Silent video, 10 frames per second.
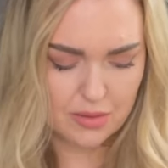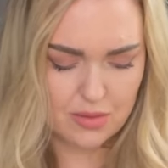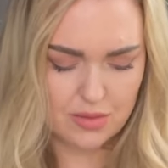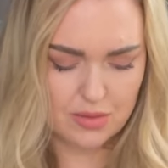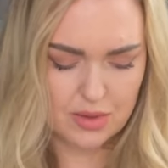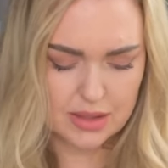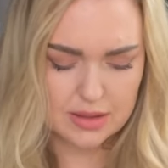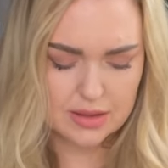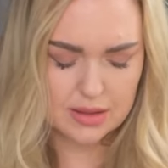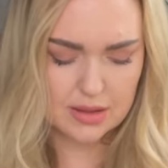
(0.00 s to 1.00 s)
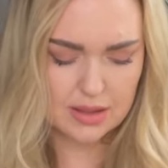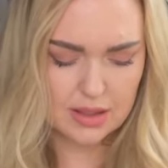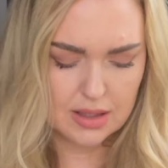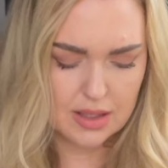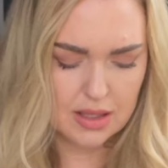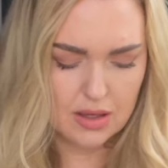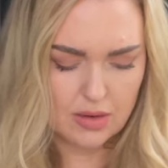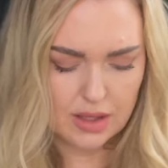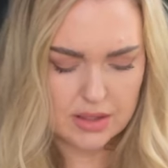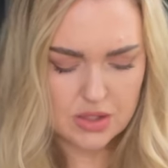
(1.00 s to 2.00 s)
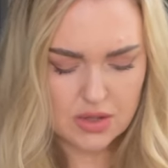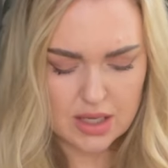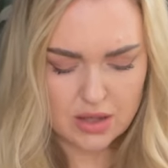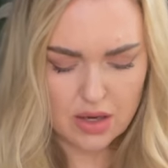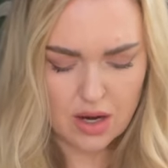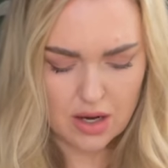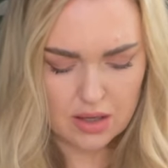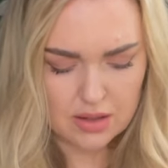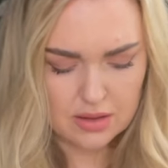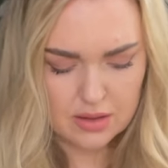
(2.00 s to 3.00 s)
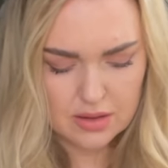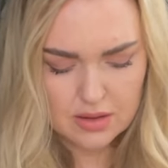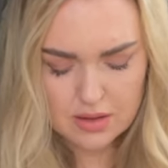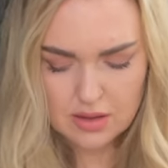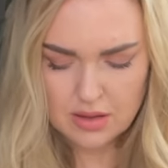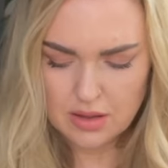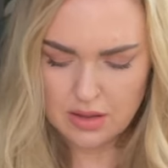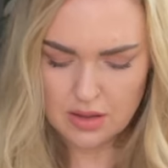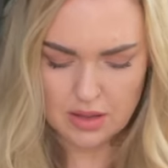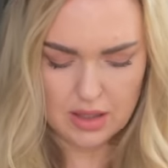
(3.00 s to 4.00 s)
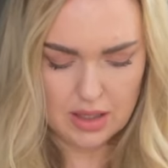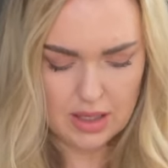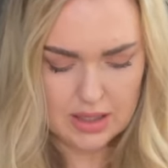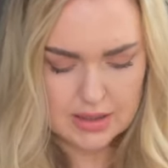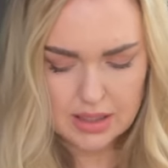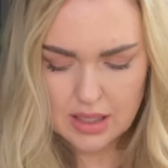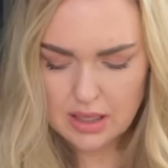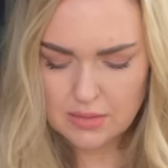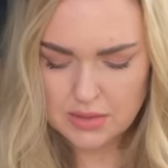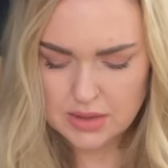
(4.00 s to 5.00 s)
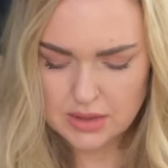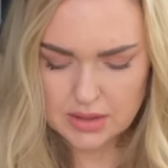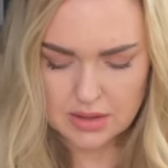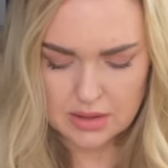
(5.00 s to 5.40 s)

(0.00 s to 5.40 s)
Ooh, got the Strength card, Ace of Cups.